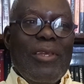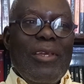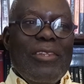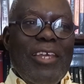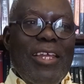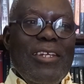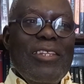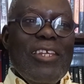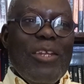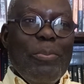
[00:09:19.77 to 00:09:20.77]
then
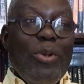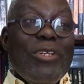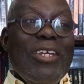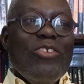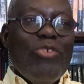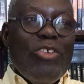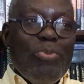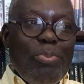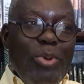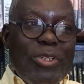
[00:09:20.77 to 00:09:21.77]
the report is
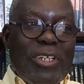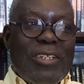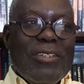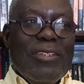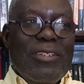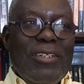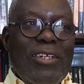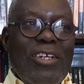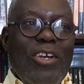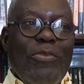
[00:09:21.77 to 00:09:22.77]
transported
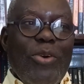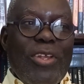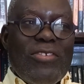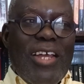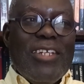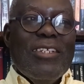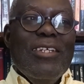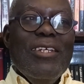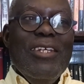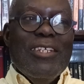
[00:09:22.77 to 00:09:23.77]
for result
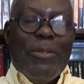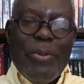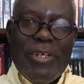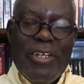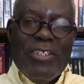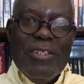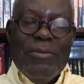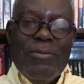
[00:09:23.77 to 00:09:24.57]
interpretation.